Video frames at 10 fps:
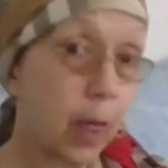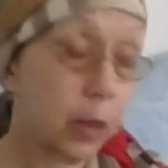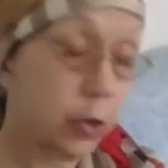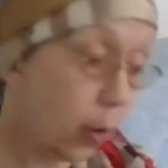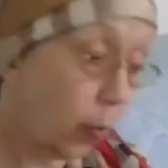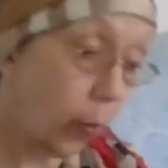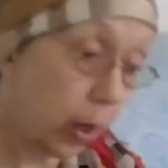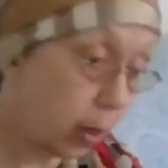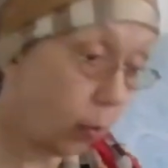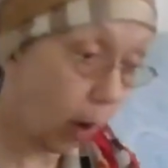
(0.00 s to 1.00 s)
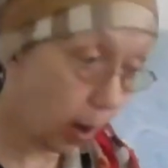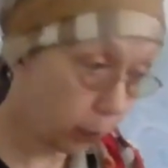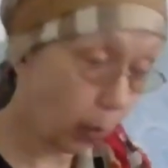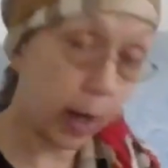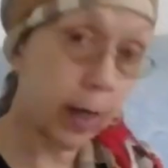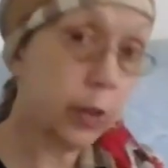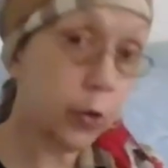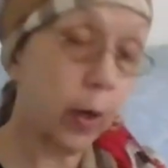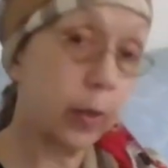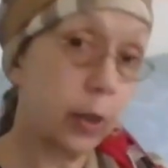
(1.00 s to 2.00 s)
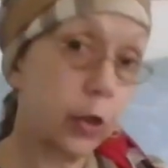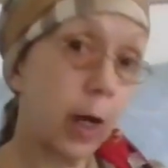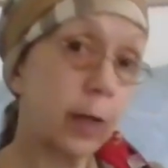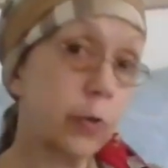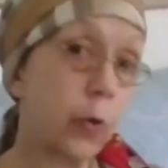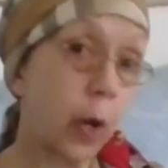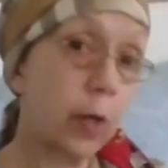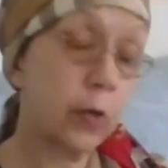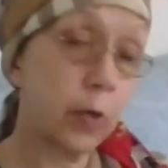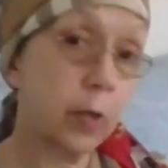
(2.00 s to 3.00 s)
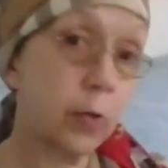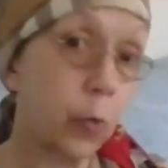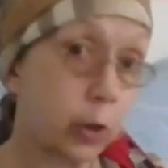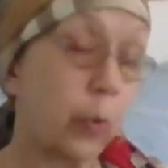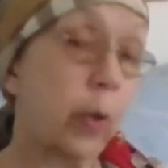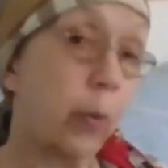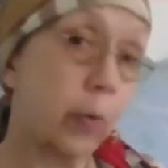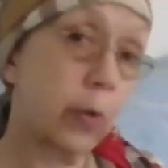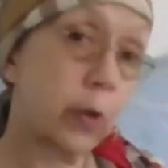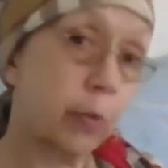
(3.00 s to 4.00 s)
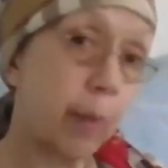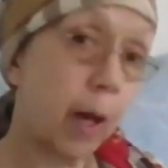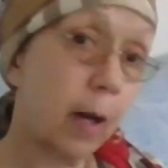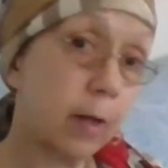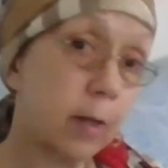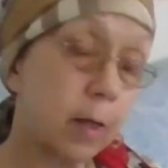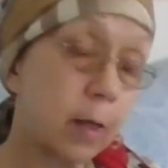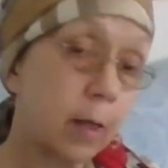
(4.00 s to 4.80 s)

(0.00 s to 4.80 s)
And so when we're answering the child's questions, which we would respect